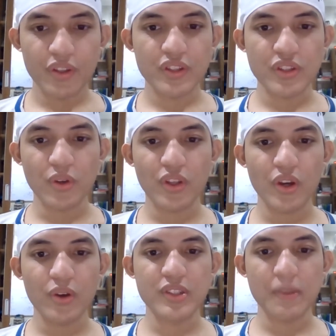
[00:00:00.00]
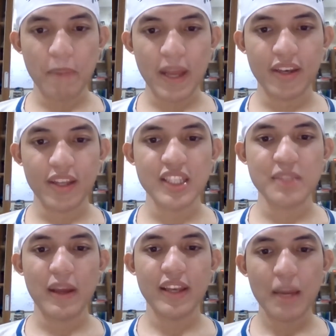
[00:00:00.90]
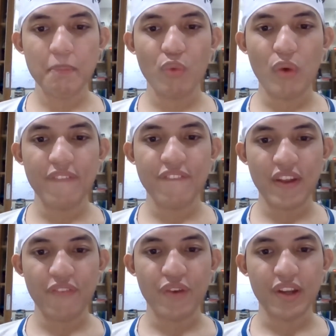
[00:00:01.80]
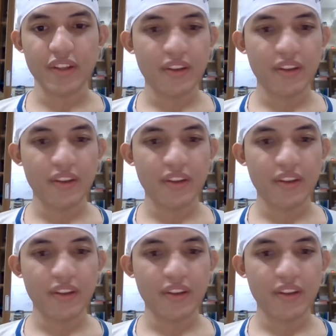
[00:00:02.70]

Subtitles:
Tokyo, Japan is my #1 favorite.